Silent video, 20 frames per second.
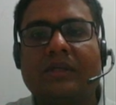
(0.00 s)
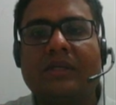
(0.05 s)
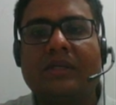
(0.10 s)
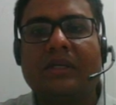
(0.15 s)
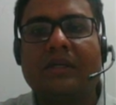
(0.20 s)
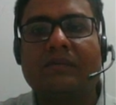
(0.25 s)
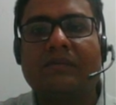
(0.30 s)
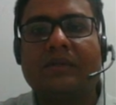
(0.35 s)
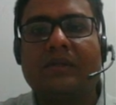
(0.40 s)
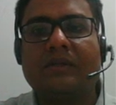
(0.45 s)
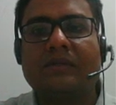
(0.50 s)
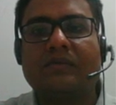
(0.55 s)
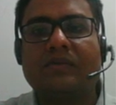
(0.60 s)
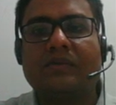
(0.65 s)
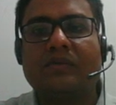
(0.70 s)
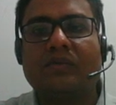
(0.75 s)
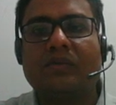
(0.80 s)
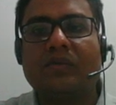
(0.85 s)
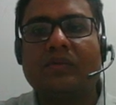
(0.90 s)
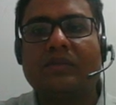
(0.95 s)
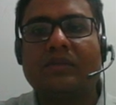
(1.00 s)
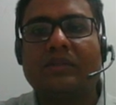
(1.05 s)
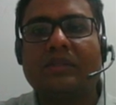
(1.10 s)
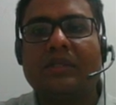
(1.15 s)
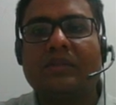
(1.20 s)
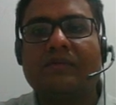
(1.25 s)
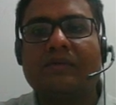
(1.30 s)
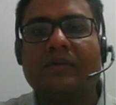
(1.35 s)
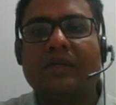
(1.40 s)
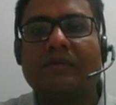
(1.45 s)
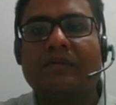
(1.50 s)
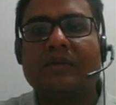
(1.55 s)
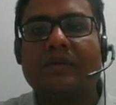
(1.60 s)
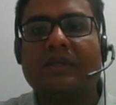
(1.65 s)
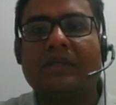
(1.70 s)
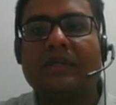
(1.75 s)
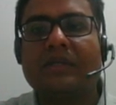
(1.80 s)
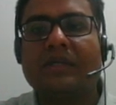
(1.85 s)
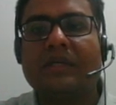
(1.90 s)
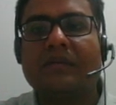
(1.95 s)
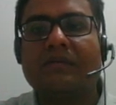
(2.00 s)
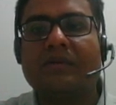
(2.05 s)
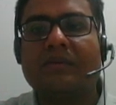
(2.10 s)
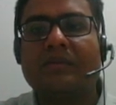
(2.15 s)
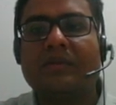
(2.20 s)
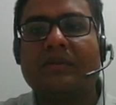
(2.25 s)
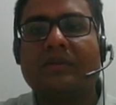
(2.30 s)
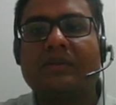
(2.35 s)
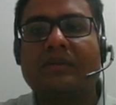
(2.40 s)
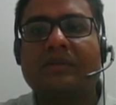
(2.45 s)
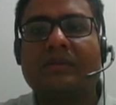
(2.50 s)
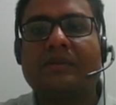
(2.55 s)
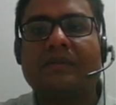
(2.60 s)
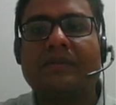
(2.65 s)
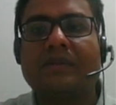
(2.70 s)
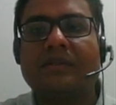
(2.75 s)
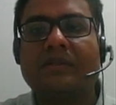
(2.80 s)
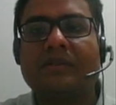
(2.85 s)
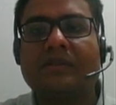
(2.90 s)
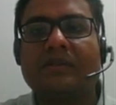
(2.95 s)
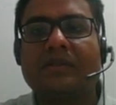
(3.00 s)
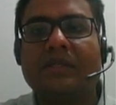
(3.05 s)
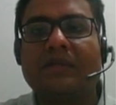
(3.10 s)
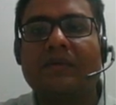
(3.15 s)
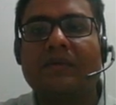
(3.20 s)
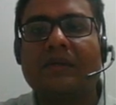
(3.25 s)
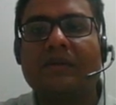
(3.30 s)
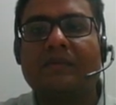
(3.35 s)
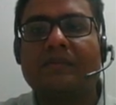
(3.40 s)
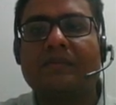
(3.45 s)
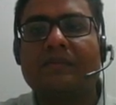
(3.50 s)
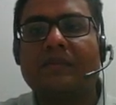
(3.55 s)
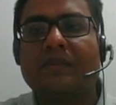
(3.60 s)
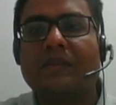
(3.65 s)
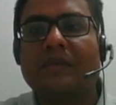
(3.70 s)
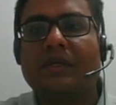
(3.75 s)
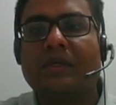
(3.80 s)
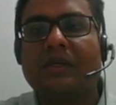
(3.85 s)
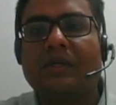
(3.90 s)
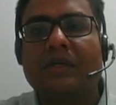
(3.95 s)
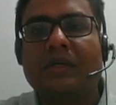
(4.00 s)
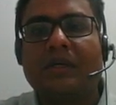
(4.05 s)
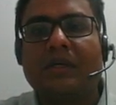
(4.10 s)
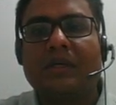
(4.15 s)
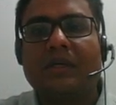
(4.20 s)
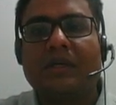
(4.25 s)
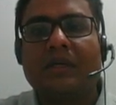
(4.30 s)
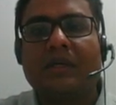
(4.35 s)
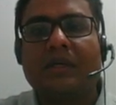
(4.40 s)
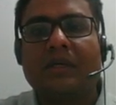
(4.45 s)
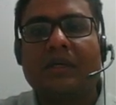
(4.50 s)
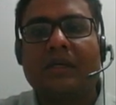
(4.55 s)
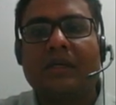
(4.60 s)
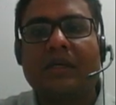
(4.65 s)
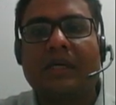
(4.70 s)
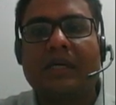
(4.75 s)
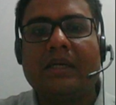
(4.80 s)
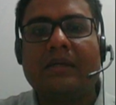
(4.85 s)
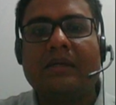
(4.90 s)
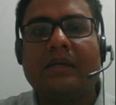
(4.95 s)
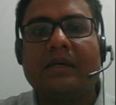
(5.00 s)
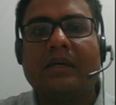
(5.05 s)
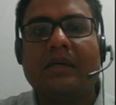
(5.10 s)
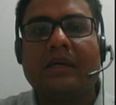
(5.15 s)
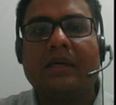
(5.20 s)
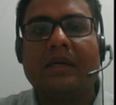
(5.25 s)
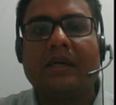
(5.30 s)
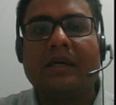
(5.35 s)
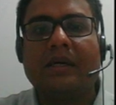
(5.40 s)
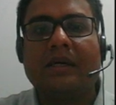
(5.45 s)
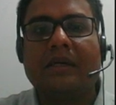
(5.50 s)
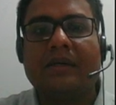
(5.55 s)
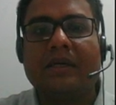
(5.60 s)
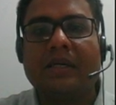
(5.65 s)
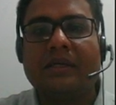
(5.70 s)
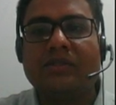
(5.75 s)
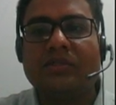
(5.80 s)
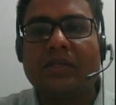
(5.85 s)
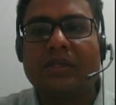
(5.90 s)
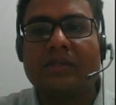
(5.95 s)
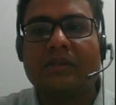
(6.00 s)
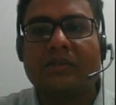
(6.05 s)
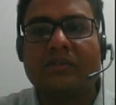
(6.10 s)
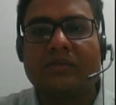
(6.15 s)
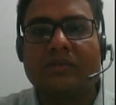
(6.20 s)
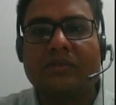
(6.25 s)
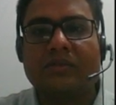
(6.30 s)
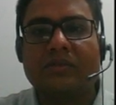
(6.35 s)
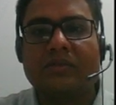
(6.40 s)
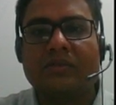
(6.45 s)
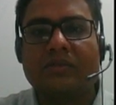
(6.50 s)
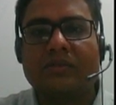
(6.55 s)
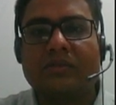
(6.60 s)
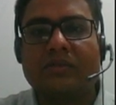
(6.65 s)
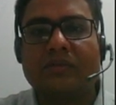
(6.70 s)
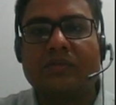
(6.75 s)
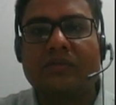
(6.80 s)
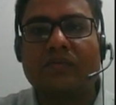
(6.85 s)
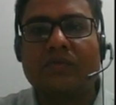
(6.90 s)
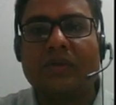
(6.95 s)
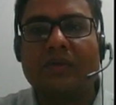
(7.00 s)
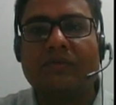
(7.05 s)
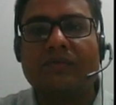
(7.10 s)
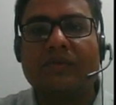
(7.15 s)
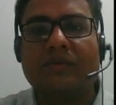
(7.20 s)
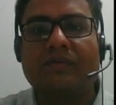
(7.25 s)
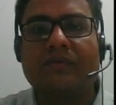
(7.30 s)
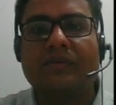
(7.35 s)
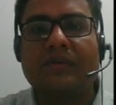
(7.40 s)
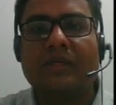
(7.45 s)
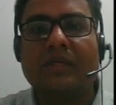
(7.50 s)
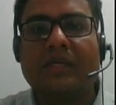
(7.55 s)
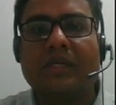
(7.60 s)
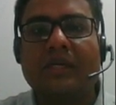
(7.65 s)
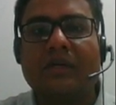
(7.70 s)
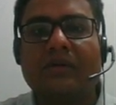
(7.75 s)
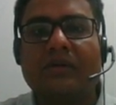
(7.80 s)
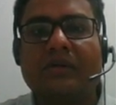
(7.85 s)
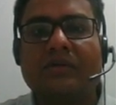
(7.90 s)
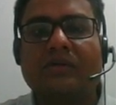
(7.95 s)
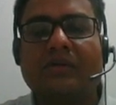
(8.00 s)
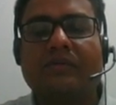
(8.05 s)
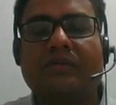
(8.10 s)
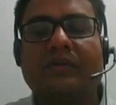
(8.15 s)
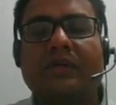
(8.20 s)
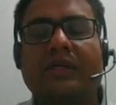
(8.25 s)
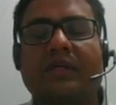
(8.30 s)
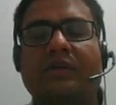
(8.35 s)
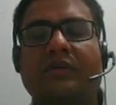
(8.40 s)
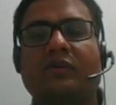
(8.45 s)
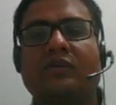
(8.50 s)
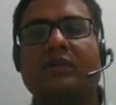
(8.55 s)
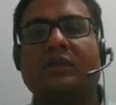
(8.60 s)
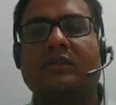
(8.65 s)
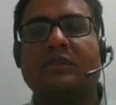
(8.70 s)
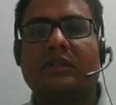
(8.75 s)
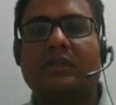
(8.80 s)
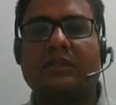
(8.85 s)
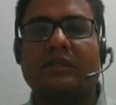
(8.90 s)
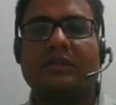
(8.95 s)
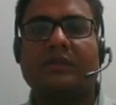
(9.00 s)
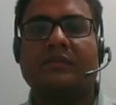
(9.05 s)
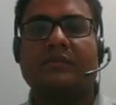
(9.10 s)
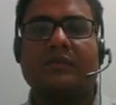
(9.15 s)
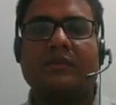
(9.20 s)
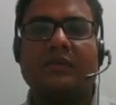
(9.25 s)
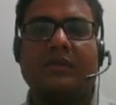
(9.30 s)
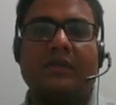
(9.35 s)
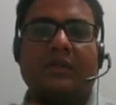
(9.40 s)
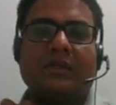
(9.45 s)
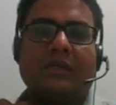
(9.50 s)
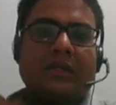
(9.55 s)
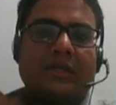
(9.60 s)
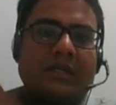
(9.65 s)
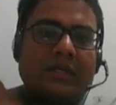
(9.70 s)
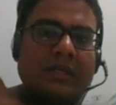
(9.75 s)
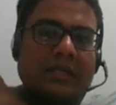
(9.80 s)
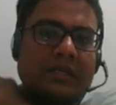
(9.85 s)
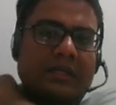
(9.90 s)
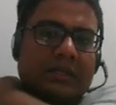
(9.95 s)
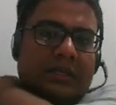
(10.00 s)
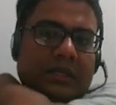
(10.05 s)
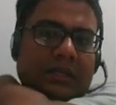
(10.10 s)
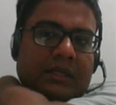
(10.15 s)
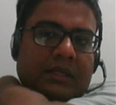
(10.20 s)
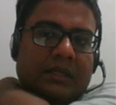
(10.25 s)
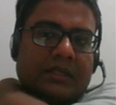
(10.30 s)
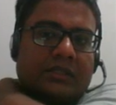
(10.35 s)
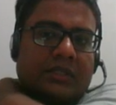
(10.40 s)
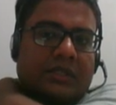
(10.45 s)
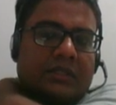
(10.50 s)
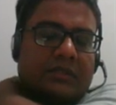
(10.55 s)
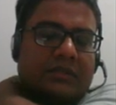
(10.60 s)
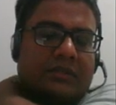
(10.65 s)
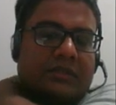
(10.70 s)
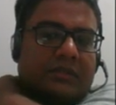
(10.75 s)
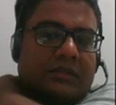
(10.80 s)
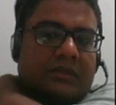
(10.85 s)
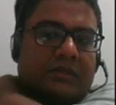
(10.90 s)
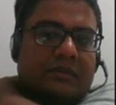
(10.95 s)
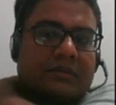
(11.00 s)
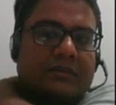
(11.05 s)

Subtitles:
Kelvin. The source is at 500 Kelvin, means this is T1, and rejects 150 calories of heat to the sink. It rejects